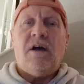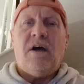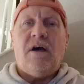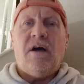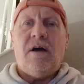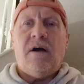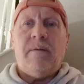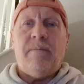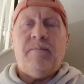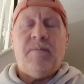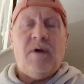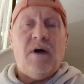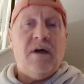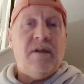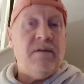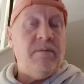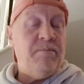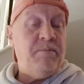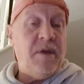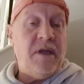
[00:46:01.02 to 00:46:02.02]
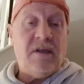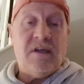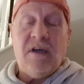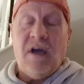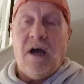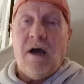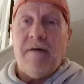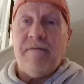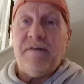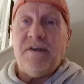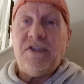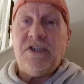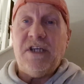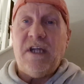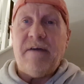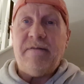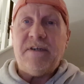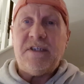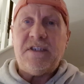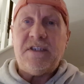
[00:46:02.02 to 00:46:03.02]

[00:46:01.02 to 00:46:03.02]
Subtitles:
and been carp fishing ever